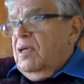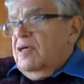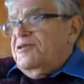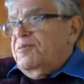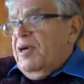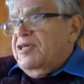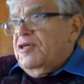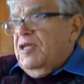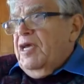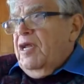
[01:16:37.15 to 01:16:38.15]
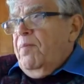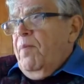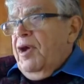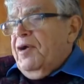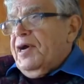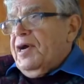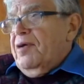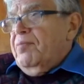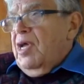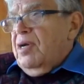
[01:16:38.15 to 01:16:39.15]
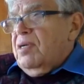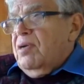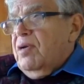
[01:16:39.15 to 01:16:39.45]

especially in America, I'm not,